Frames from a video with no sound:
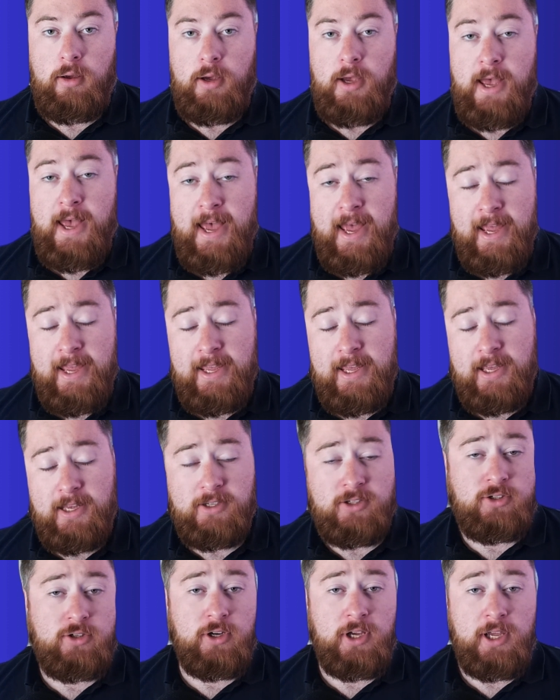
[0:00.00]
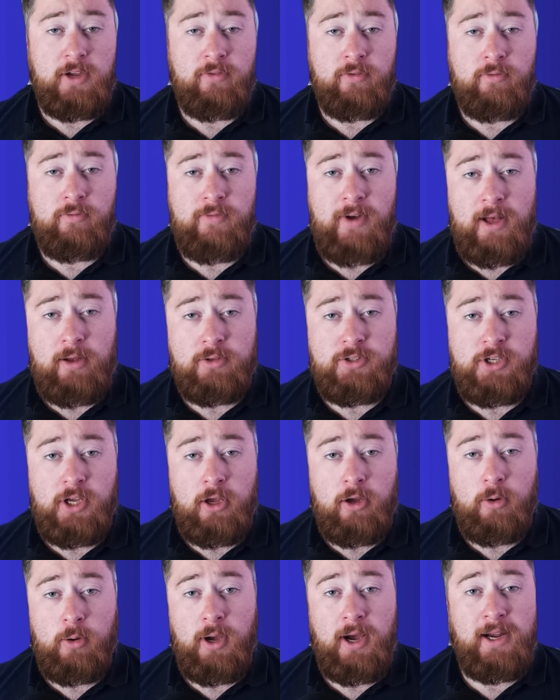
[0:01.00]
Hey, it's Dougie from
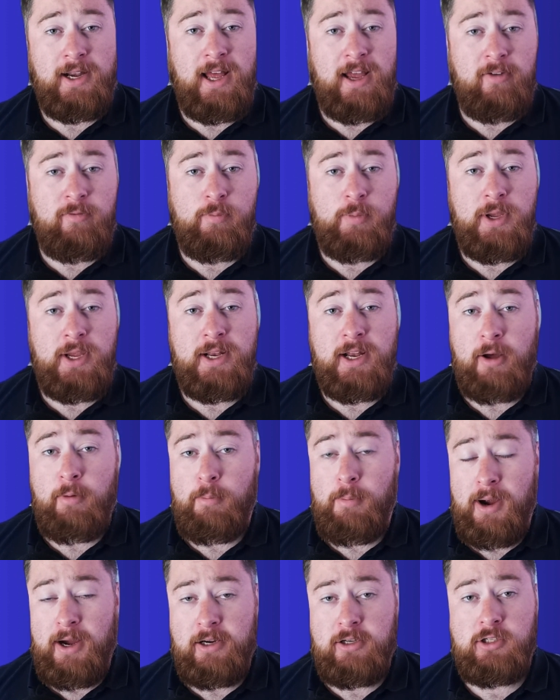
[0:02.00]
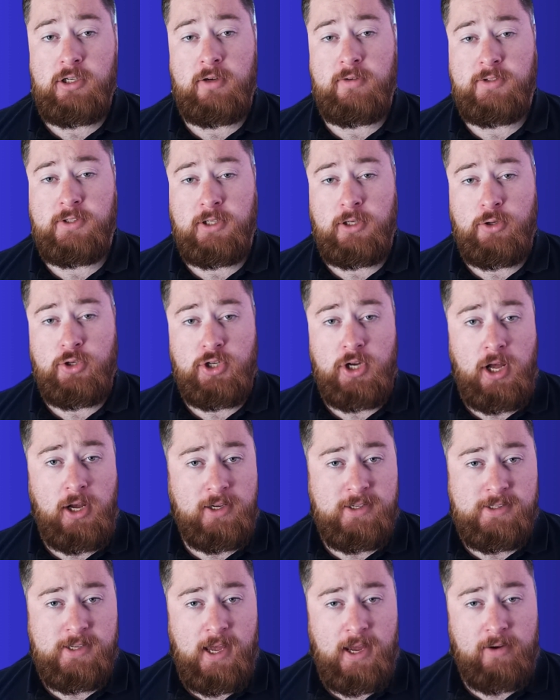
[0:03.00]
Valto, and I've been a Microsoft solution
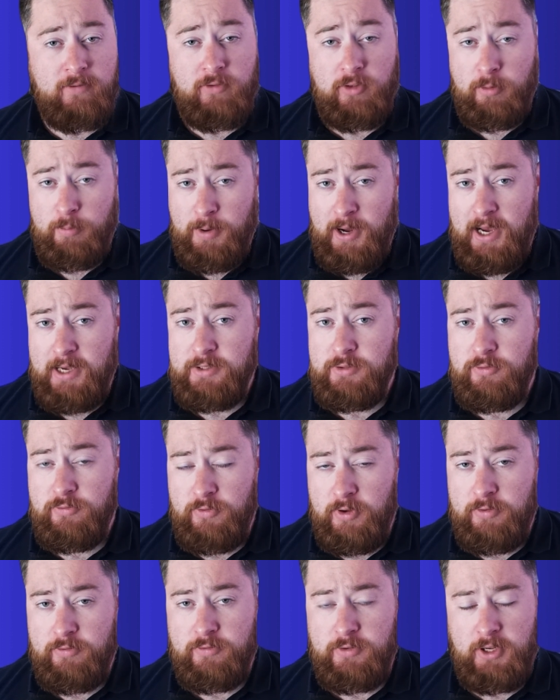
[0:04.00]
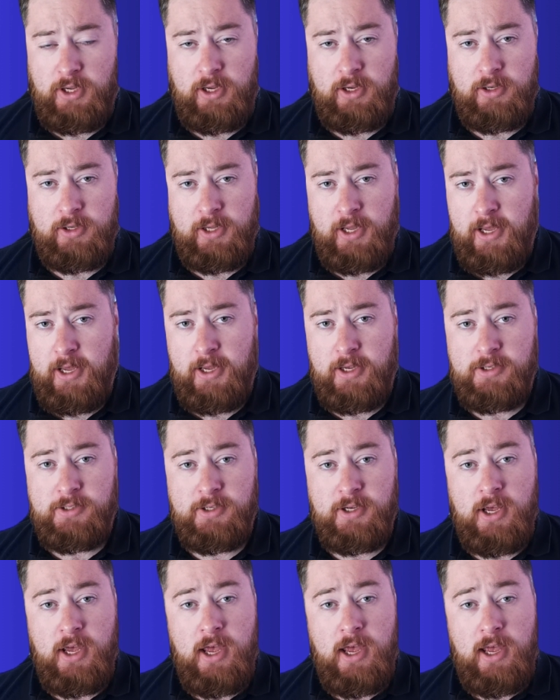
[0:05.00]
architect for the past 15 years.
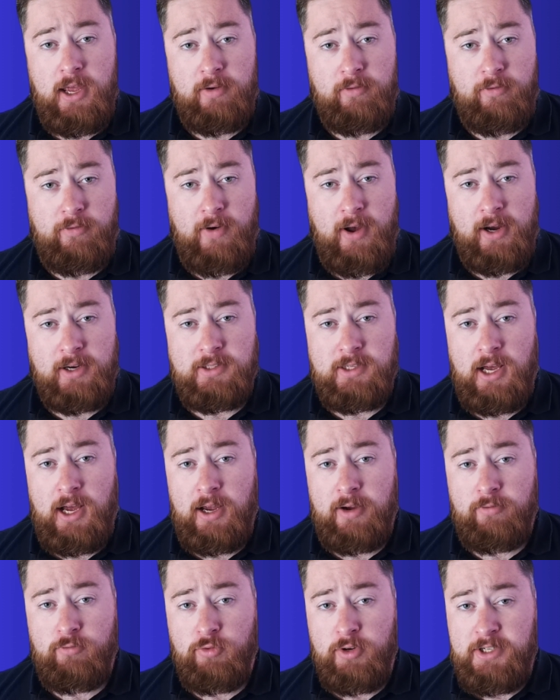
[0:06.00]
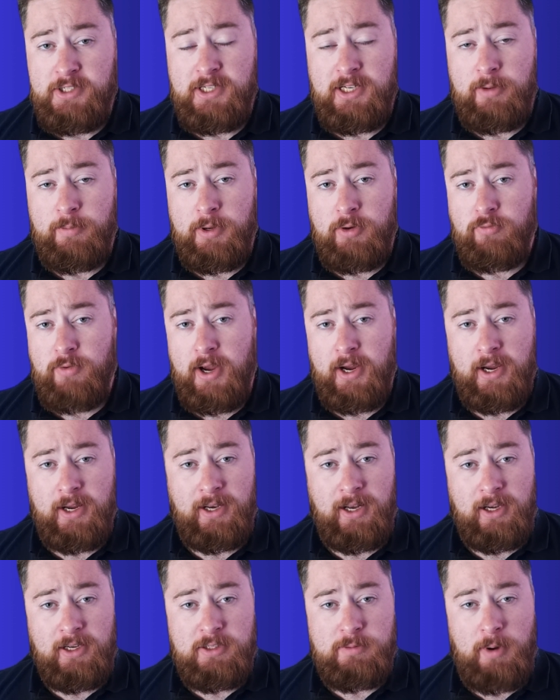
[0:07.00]
In fact, I've recently been
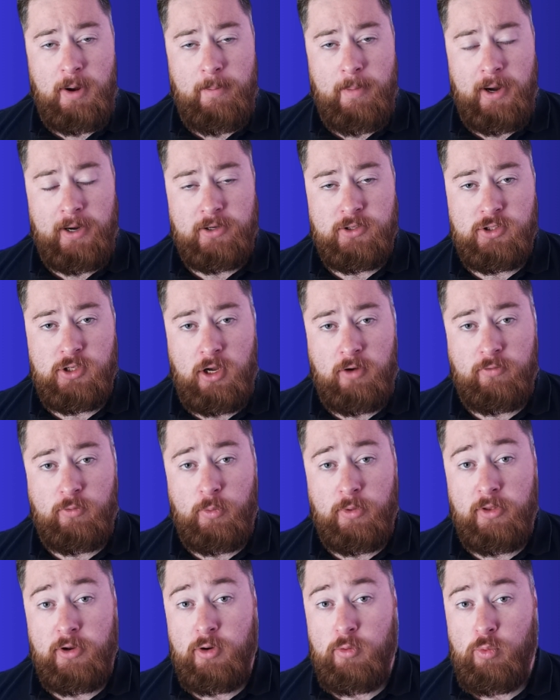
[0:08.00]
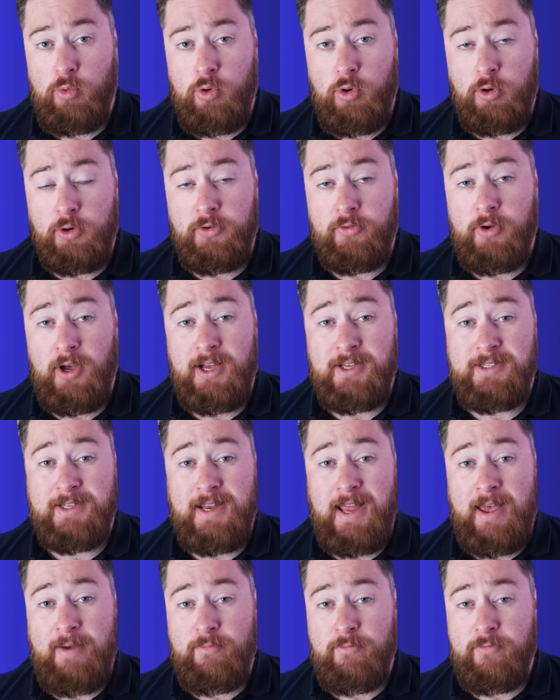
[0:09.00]
recognized by Microsoft with an award as an
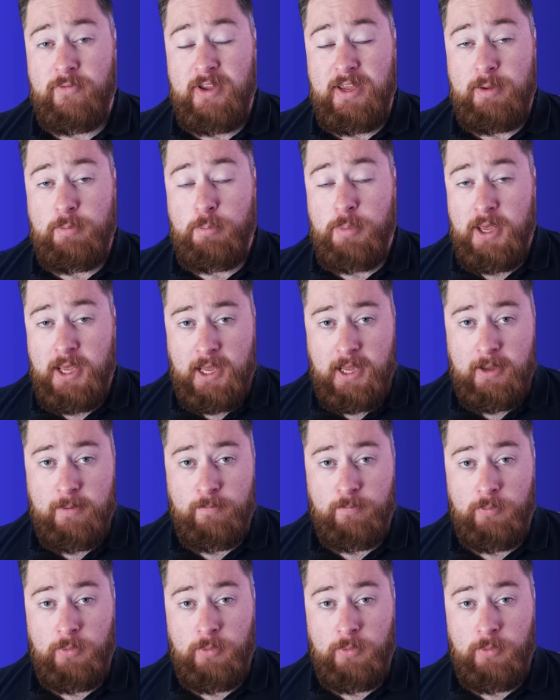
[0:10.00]
MVP.